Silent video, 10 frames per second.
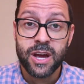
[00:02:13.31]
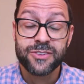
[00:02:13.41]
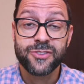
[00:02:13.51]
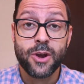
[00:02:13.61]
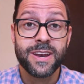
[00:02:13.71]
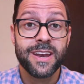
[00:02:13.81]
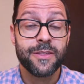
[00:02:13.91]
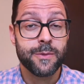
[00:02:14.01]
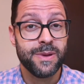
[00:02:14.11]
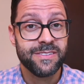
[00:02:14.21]
started
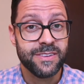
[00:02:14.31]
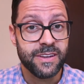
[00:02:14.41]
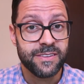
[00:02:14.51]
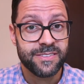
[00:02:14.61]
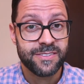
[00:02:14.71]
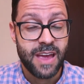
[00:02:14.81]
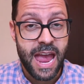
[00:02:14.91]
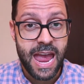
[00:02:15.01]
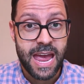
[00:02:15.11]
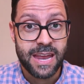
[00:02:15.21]
another business
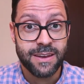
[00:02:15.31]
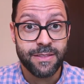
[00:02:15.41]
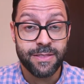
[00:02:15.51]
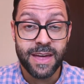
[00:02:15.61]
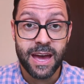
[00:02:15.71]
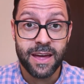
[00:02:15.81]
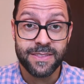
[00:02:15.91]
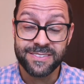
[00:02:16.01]
and the,